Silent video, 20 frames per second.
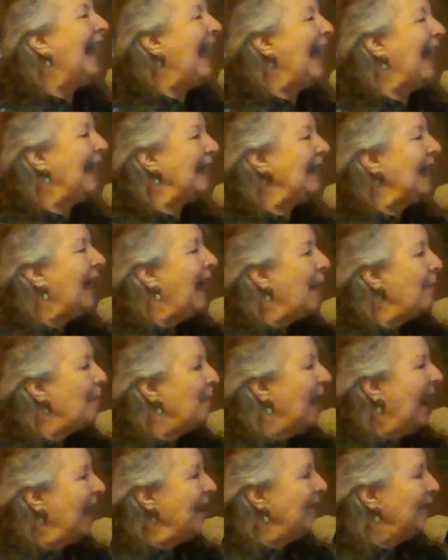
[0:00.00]
and
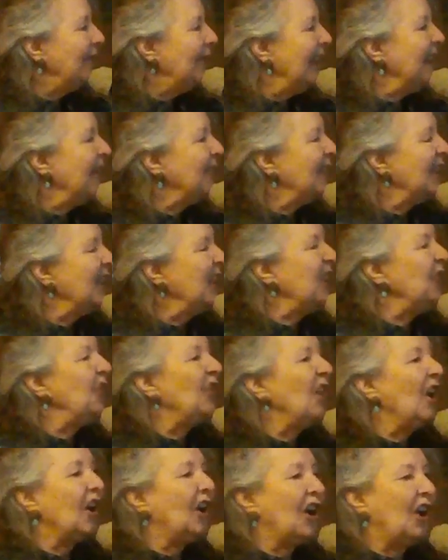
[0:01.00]
my faith
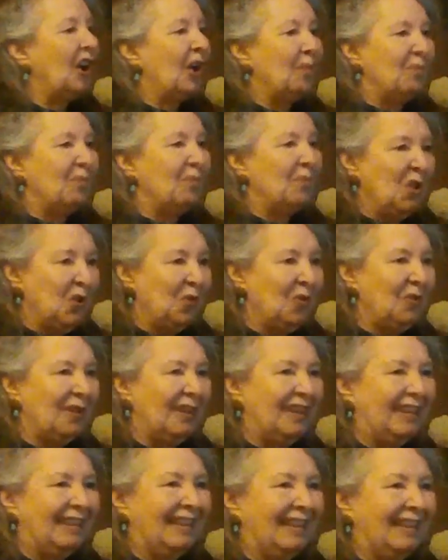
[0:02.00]
in the
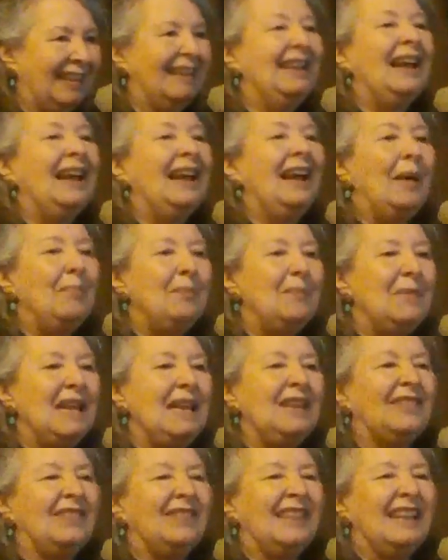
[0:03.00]
community
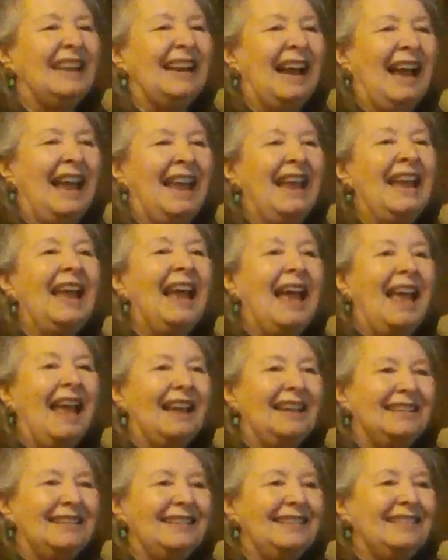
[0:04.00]
means that I
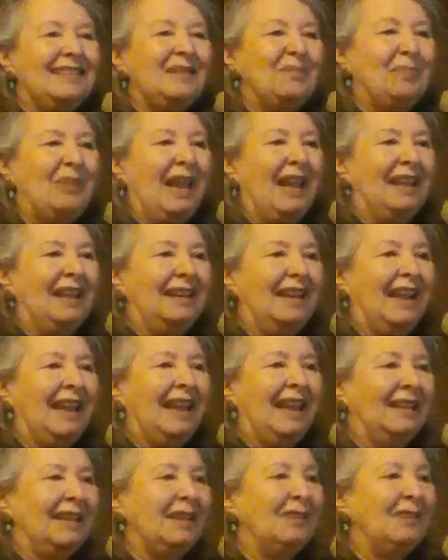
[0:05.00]
anticipate
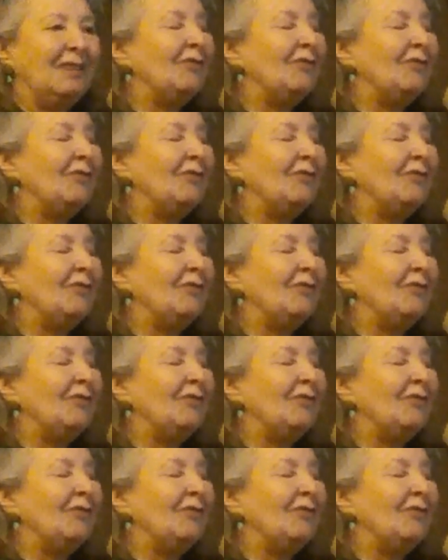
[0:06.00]
and live